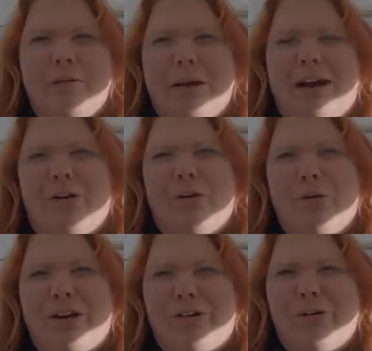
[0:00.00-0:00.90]
But
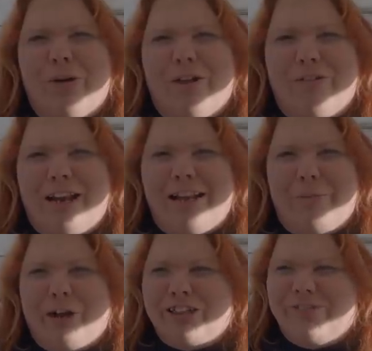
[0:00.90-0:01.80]
all in all, a fairly
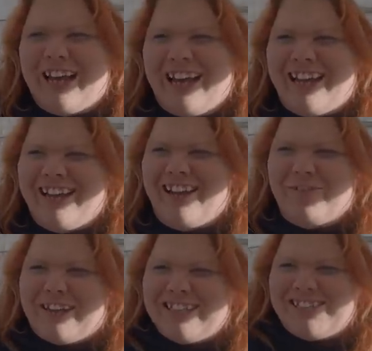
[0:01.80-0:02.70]
productive day. I
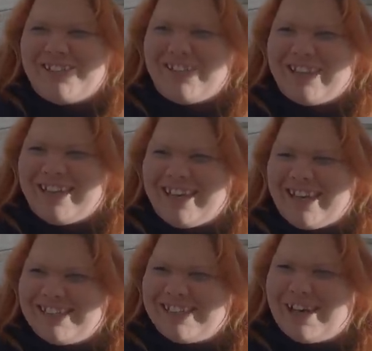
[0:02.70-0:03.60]
managed to
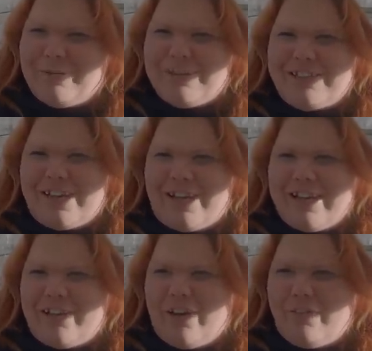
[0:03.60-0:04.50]
the starboard
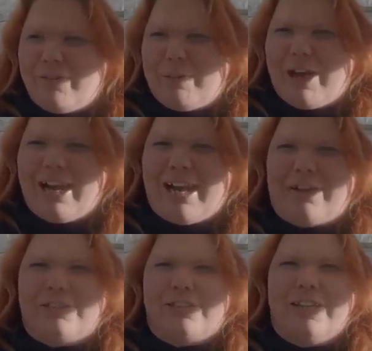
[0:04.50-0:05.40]
side of the pilot
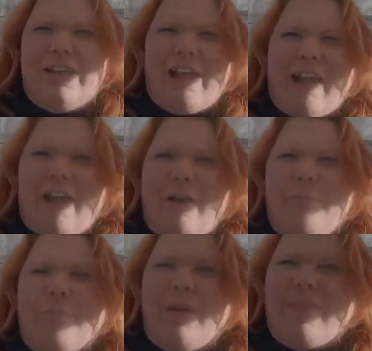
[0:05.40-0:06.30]
house.
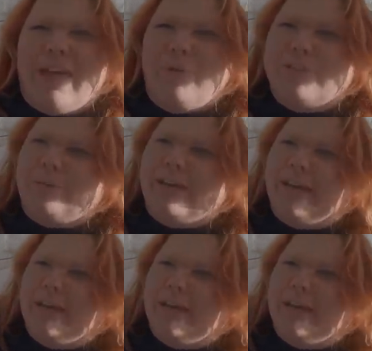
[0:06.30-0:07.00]
Um, there was a bit,